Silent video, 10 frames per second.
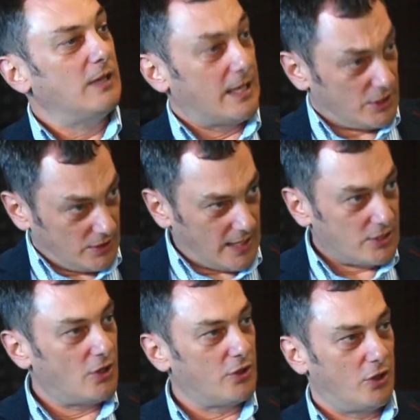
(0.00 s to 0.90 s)

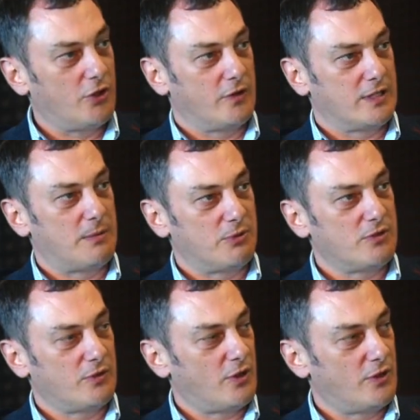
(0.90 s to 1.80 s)
Yes. Other
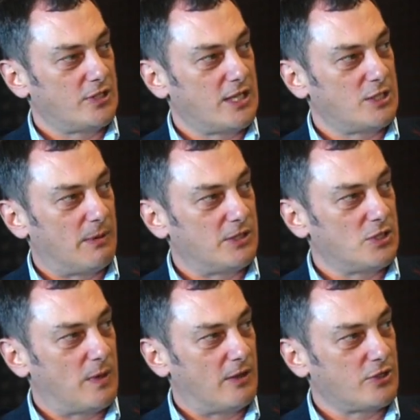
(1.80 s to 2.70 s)
examples on the sensor
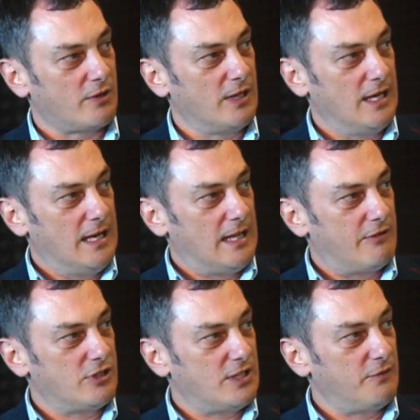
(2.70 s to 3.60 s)
base as well. So
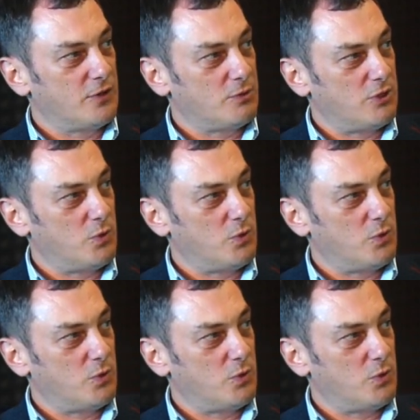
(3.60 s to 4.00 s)
there is a difference